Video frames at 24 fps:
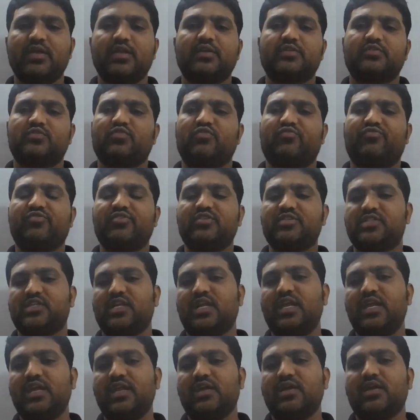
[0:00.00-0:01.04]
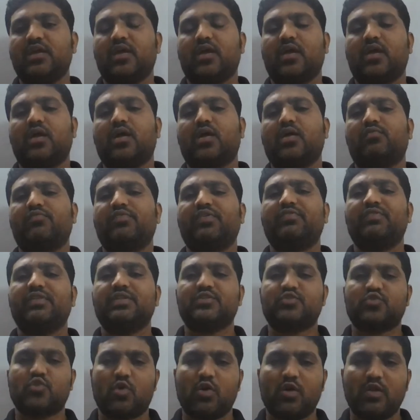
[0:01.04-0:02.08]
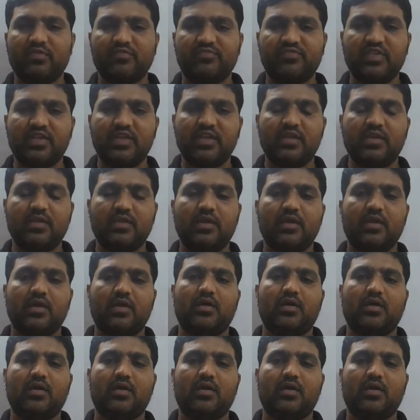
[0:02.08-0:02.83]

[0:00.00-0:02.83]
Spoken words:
So firstly, we will solve the